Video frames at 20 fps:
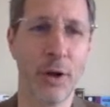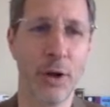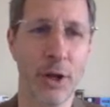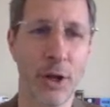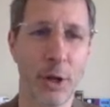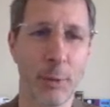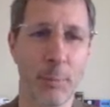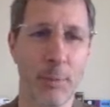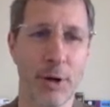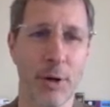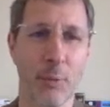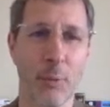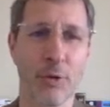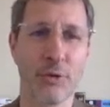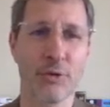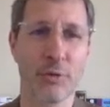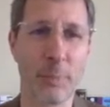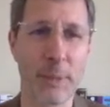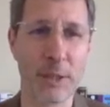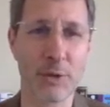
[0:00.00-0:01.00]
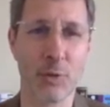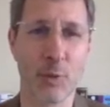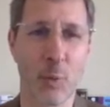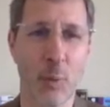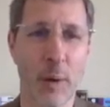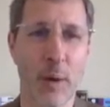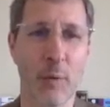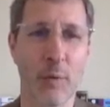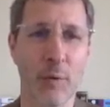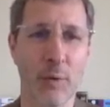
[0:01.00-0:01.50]
but I want to make you aware
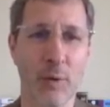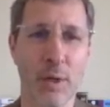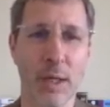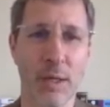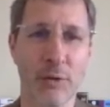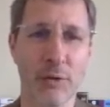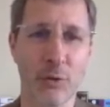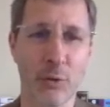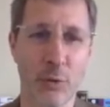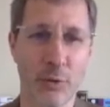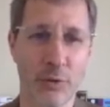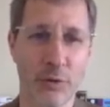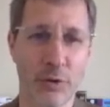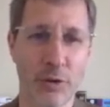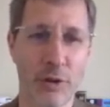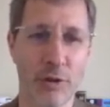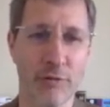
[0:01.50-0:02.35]
that you can sort stuff